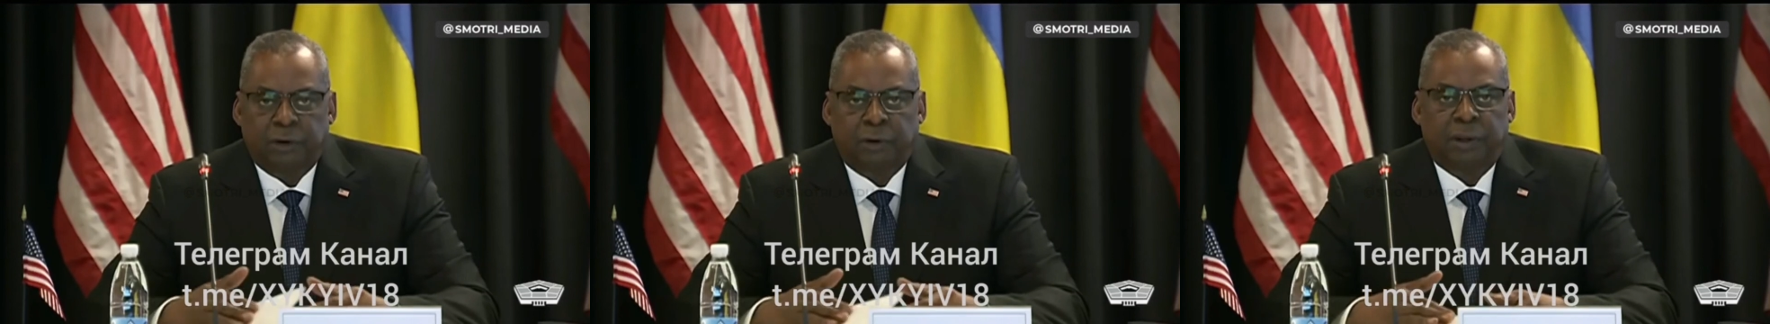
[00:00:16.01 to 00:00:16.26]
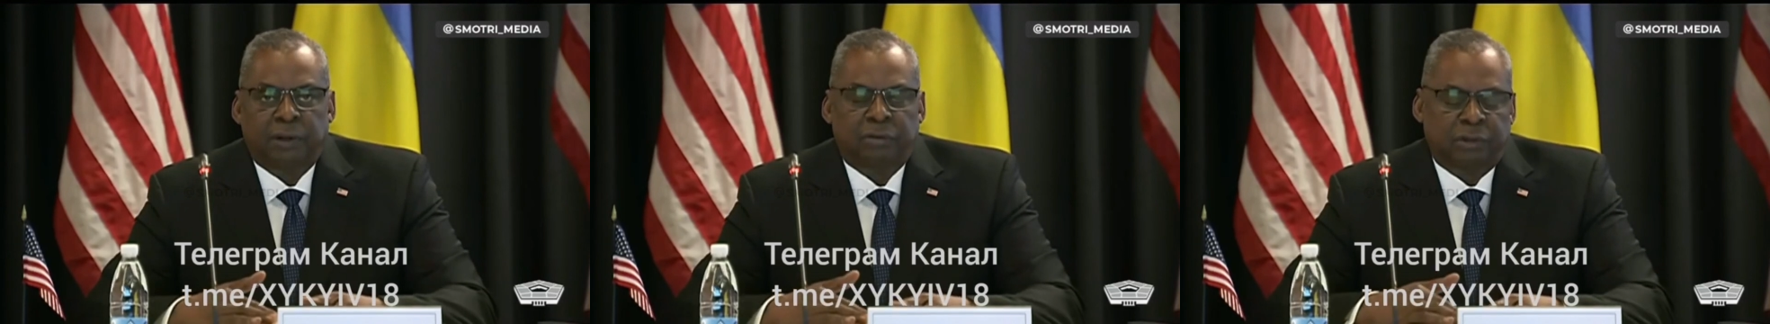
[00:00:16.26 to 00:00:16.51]

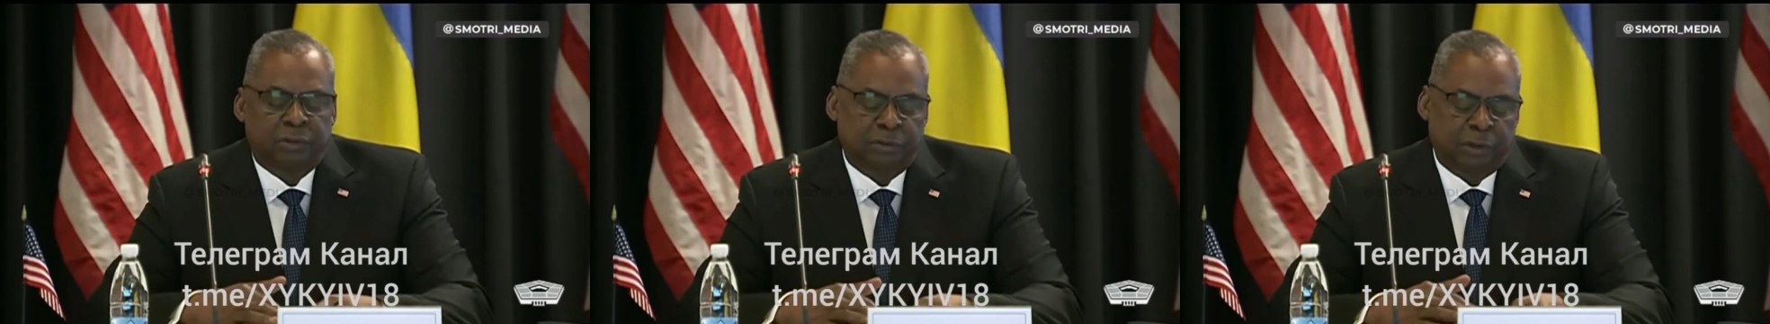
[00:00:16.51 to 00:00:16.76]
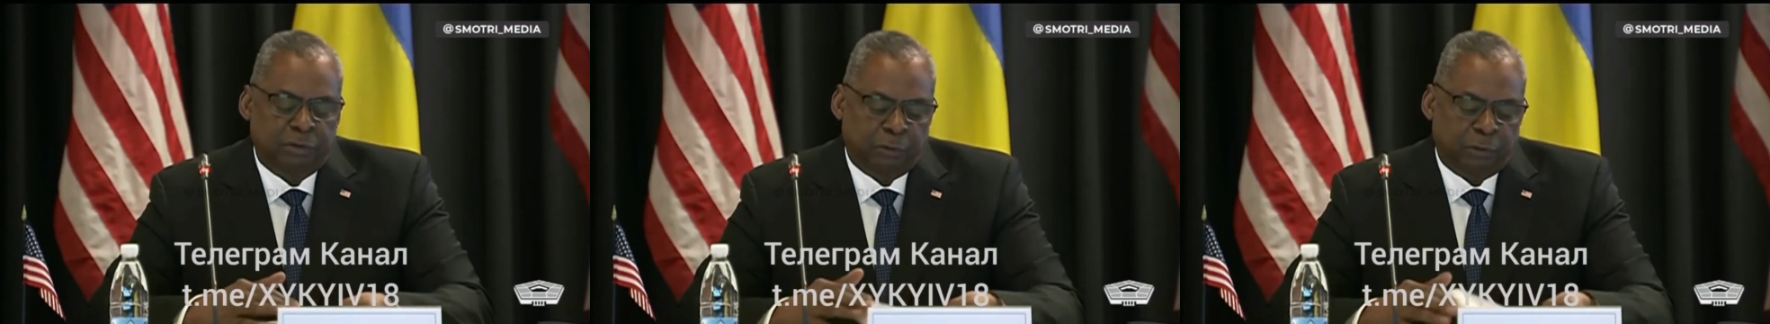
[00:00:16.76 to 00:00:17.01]
in
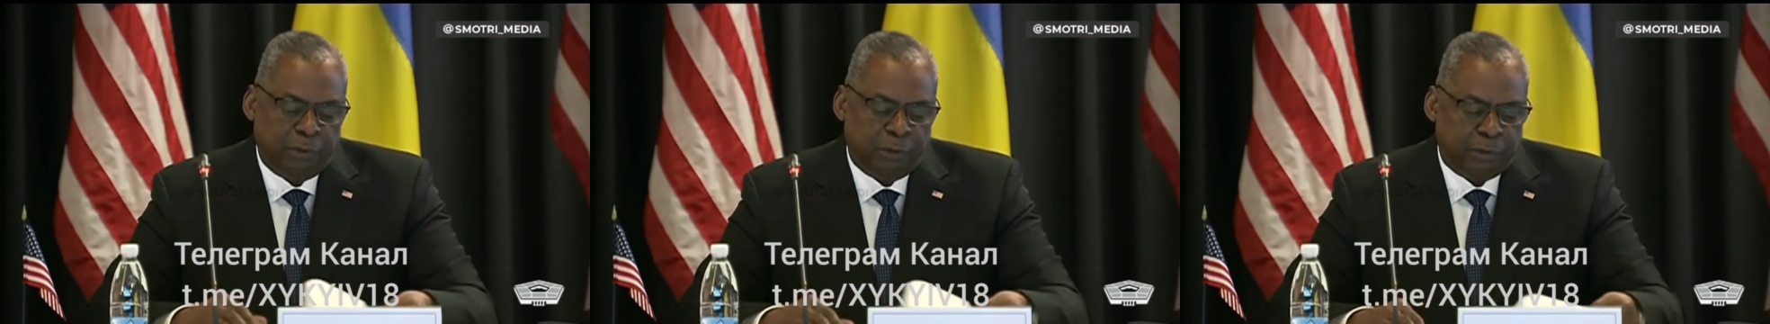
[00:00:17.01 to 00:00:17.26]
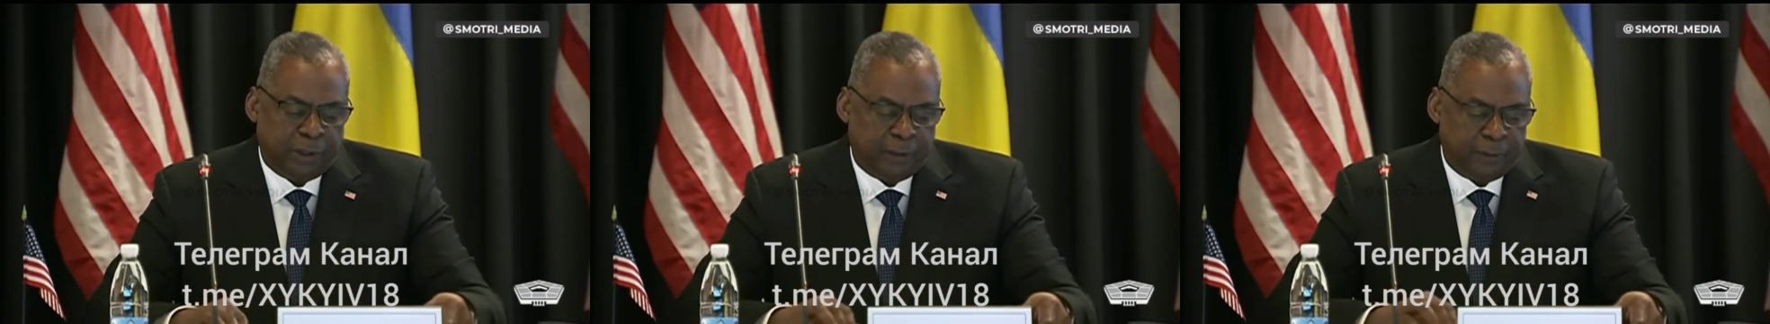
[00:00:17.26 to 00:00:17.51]
security
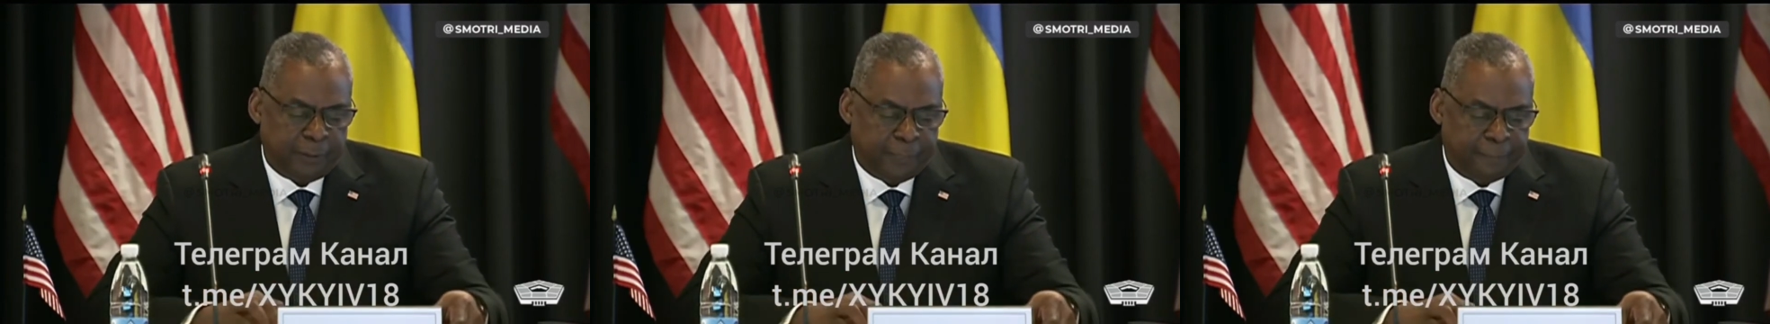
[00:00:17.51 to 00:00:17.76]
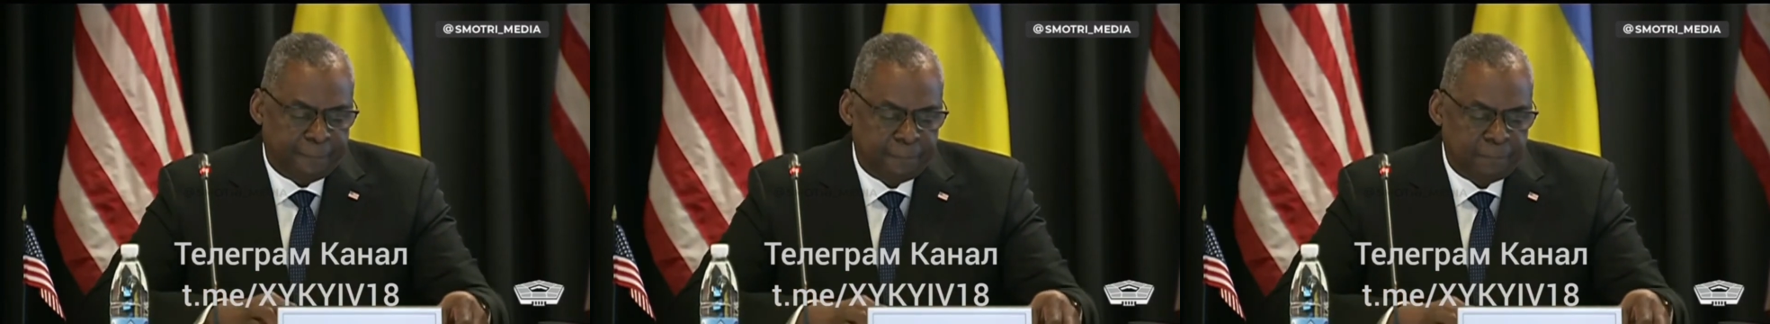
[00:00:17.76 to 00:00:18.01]
assistance for
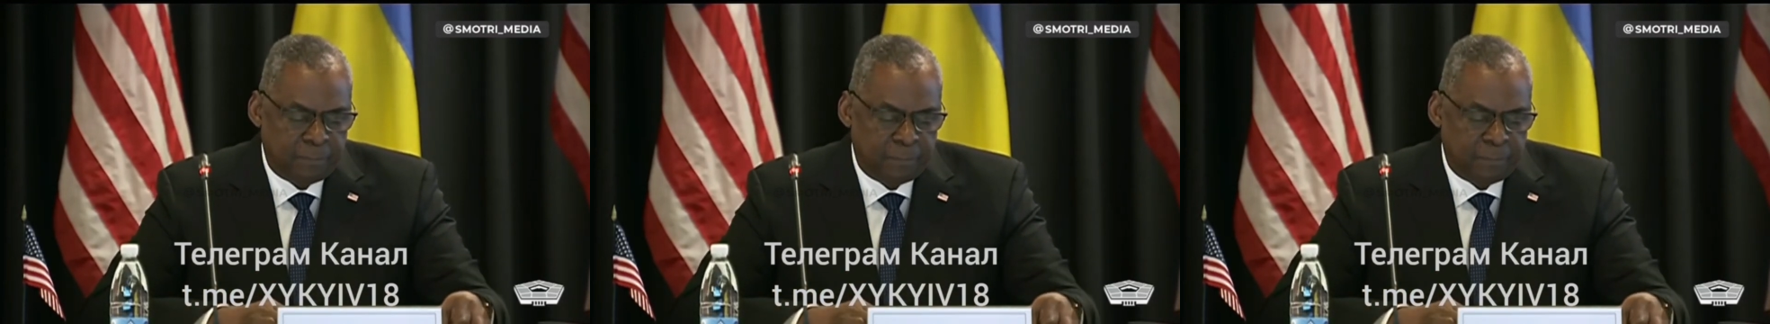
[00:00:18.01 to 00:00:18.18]
Ukraine.